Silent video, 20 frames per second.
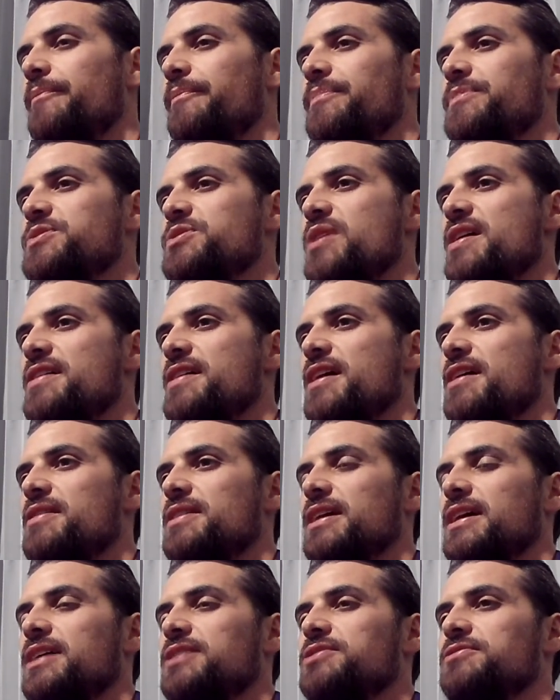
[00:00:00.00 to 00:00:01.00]
So
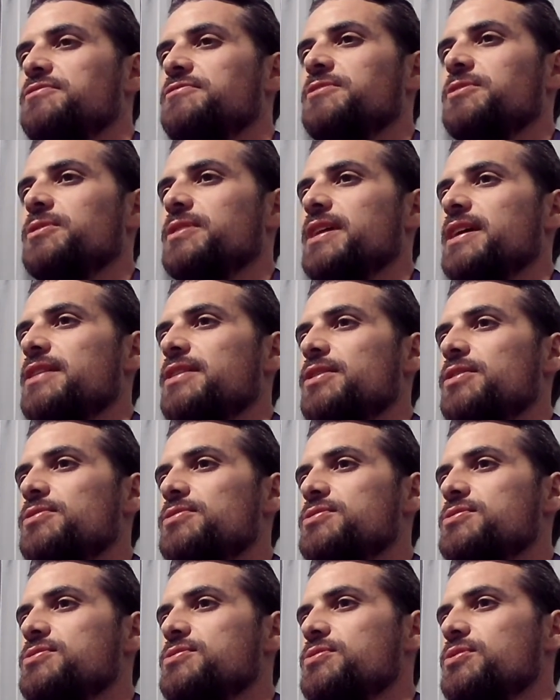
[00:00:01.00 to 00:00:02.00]
I do feel that
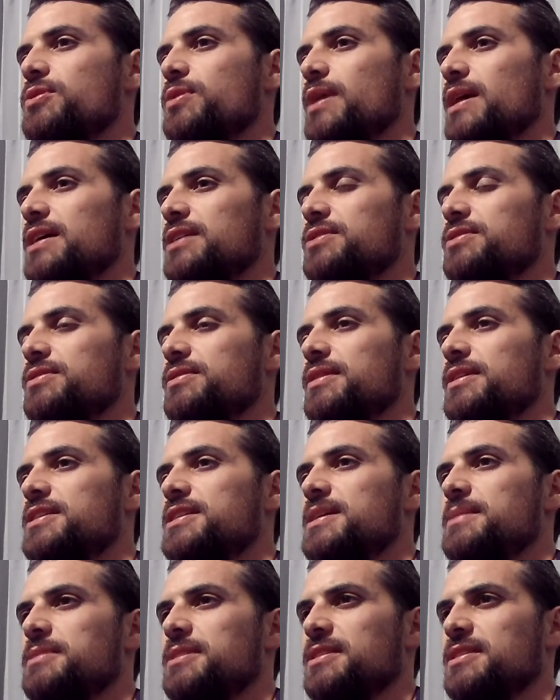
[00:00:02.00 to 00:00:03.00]
those who are
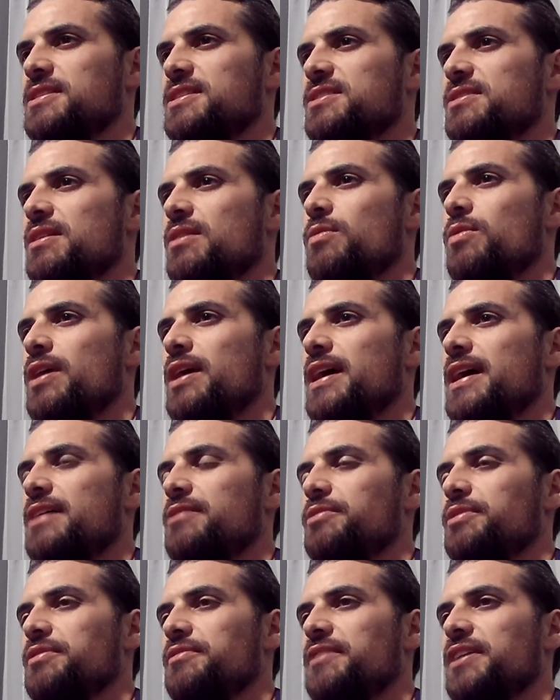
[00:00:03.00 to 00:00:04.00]
attempting DIY and
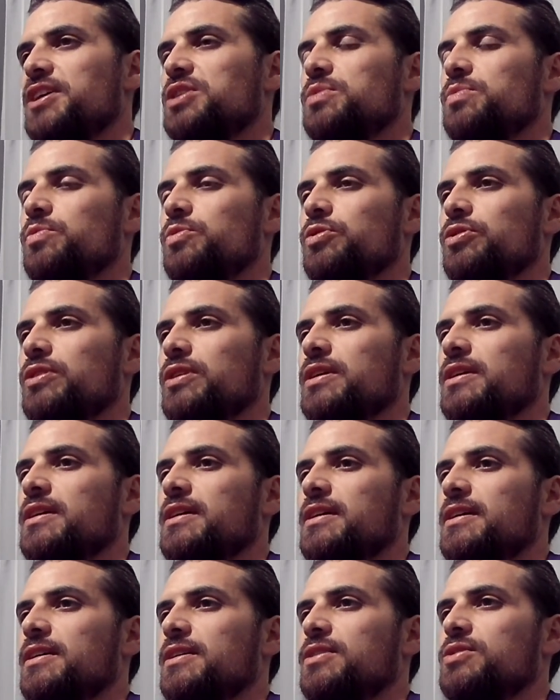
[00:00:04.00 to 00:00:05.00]
renovation work
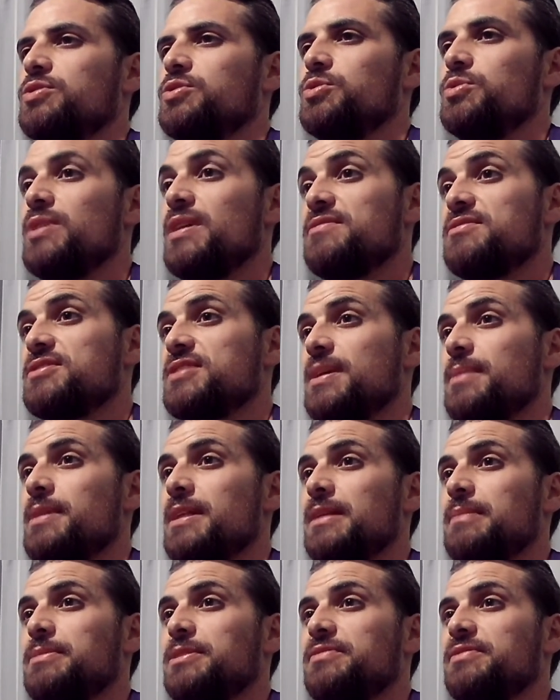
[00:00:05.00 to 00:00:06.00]
do have some
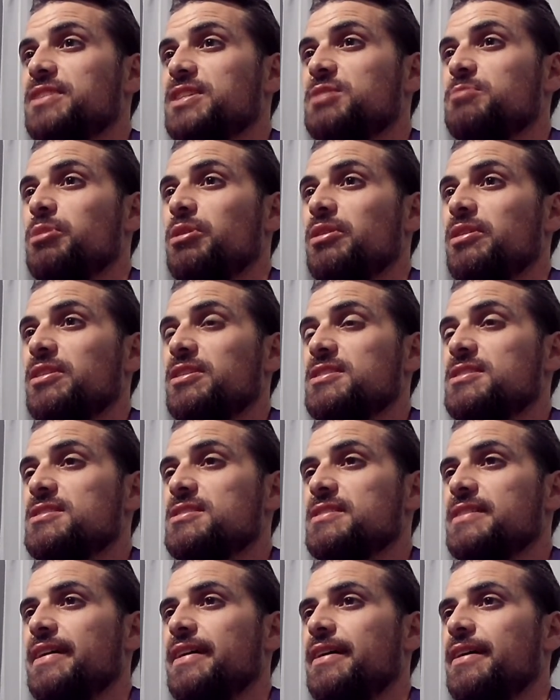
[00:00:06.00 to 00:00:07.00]
element of experience
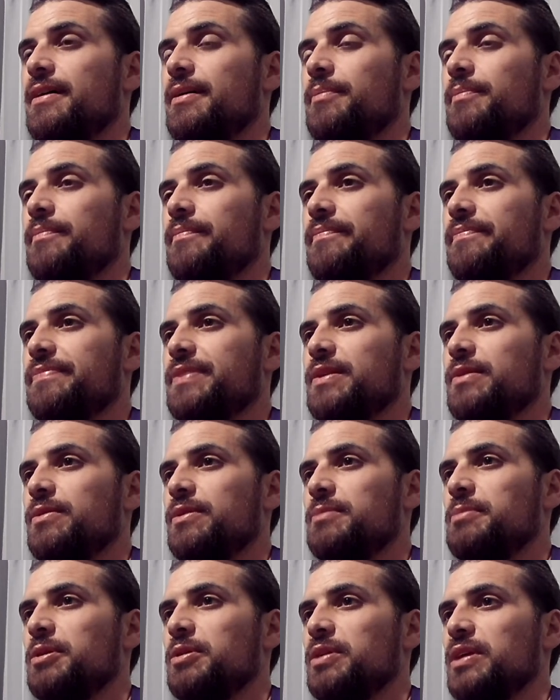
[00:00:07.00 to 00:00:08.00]

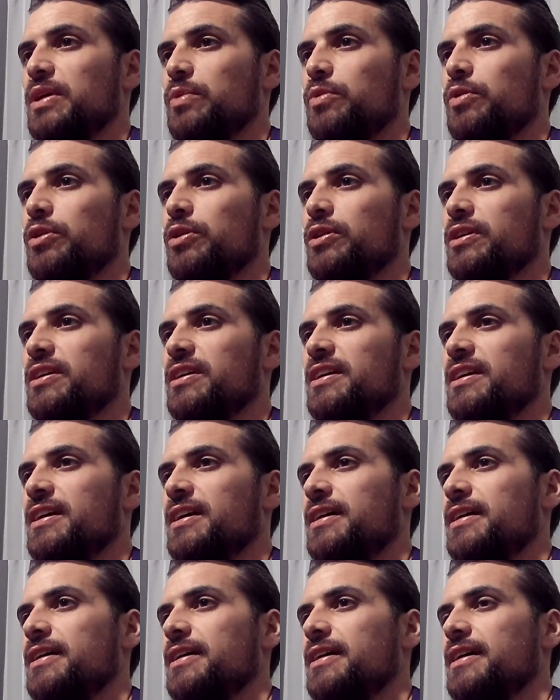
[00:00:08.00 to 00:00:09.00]
with building work.
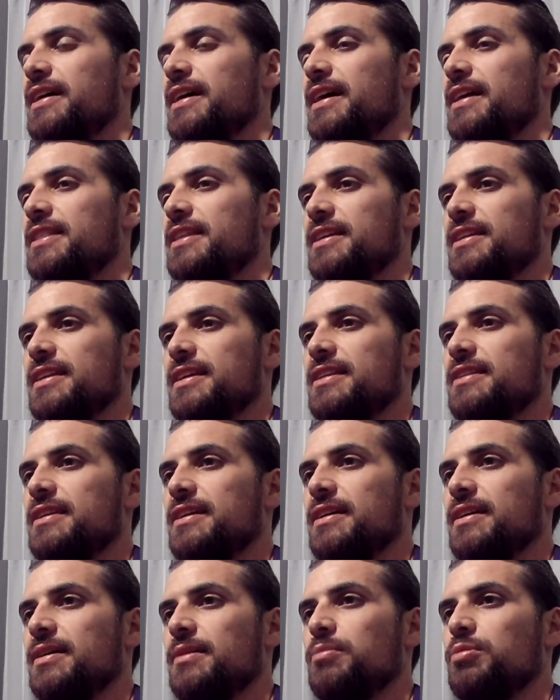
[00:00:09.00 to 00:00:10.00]
I think
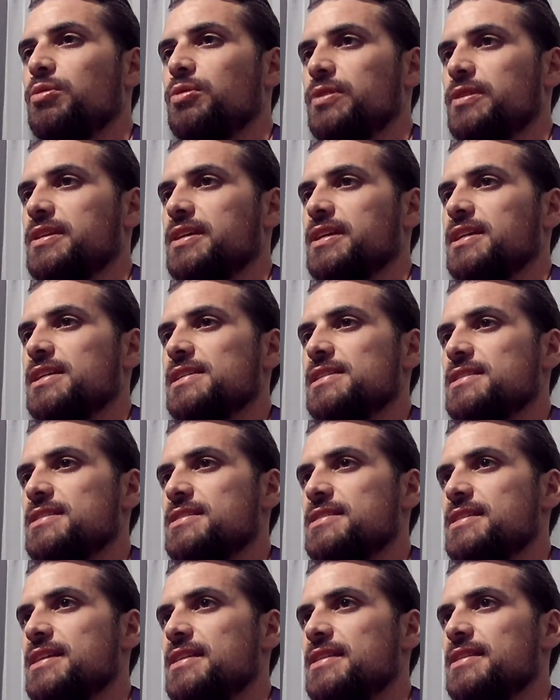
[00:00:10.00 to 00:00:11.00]
the important thing is
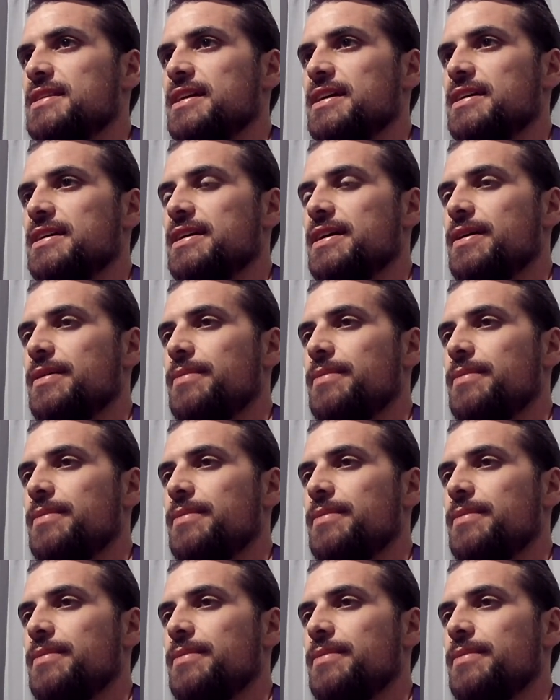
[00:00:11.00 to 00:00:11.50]
that they